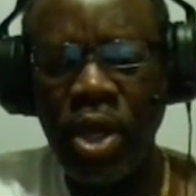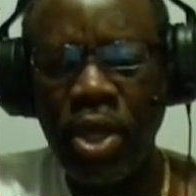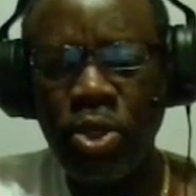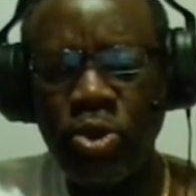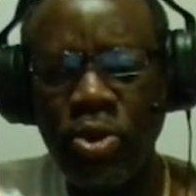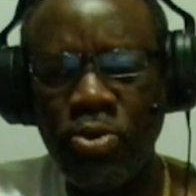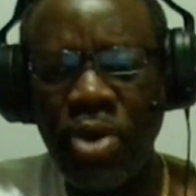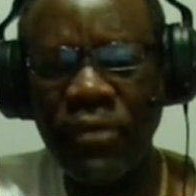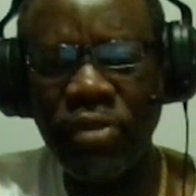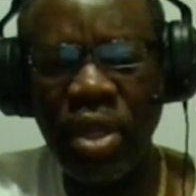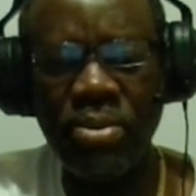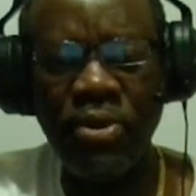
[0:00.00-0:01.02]
So
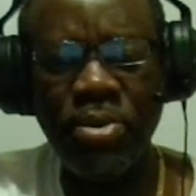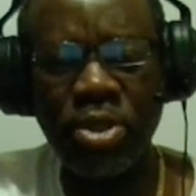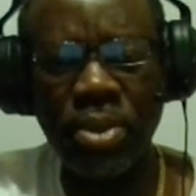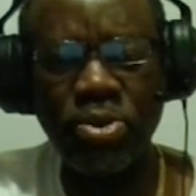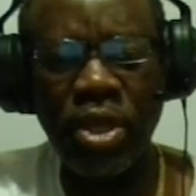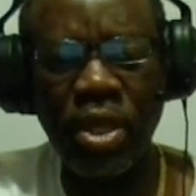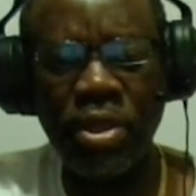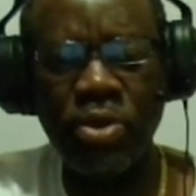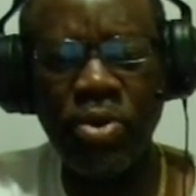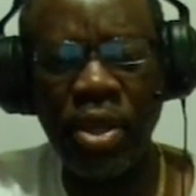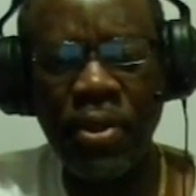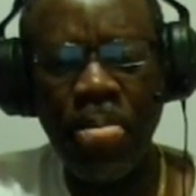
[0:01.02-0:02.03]
after the move bishop to
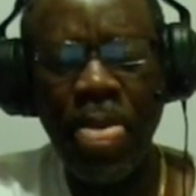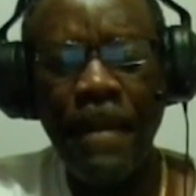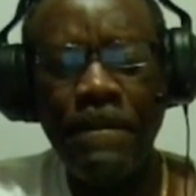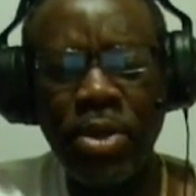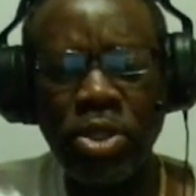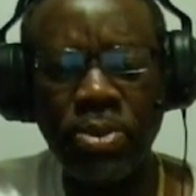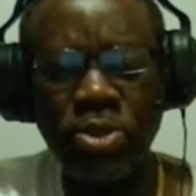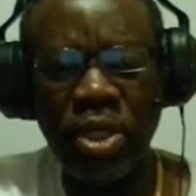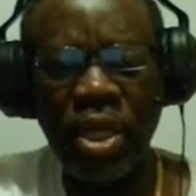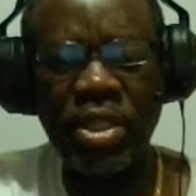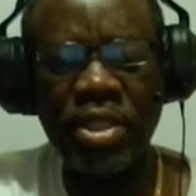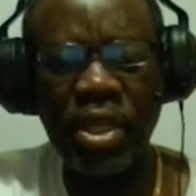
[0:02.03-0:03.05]
e3, bishop to
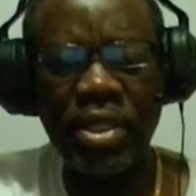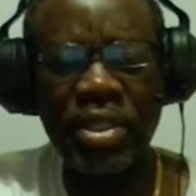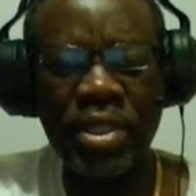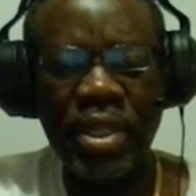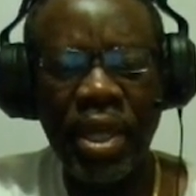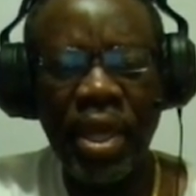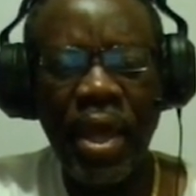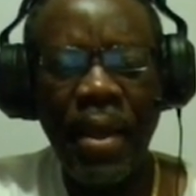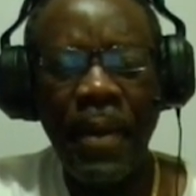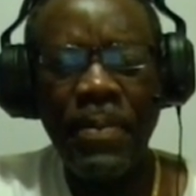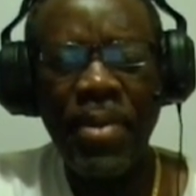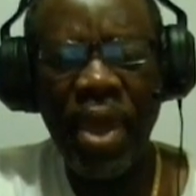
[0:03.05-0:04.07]
e6,
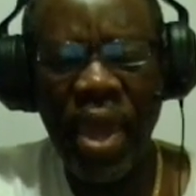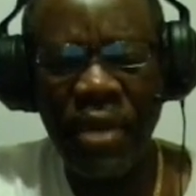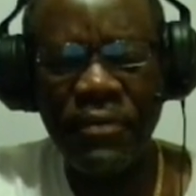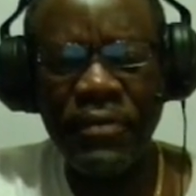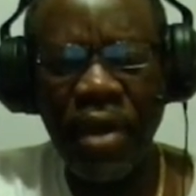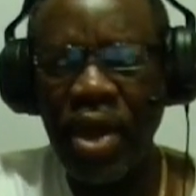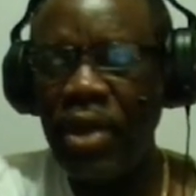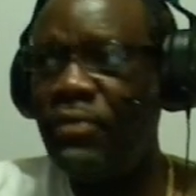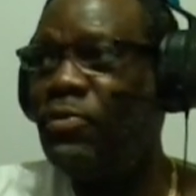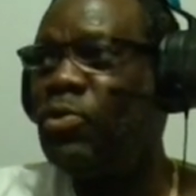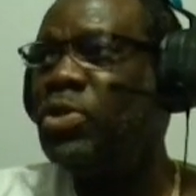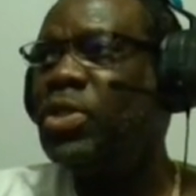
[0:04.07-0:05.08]
a5.
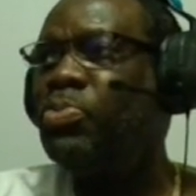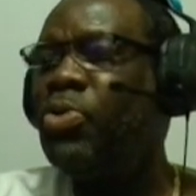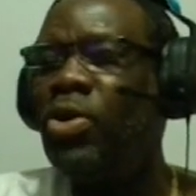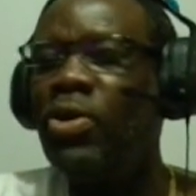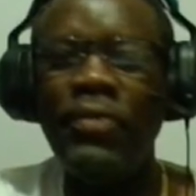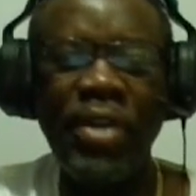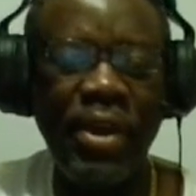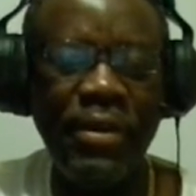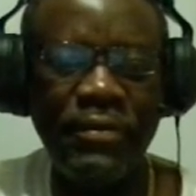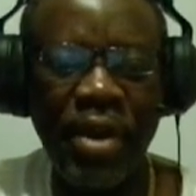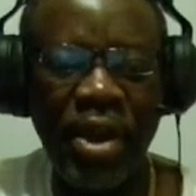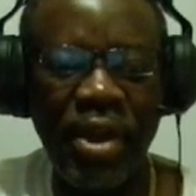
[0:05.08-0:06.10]
What's the point of
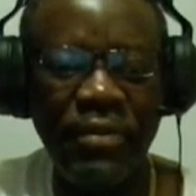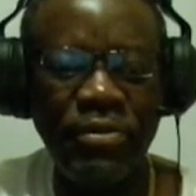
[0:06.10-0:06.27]
a5?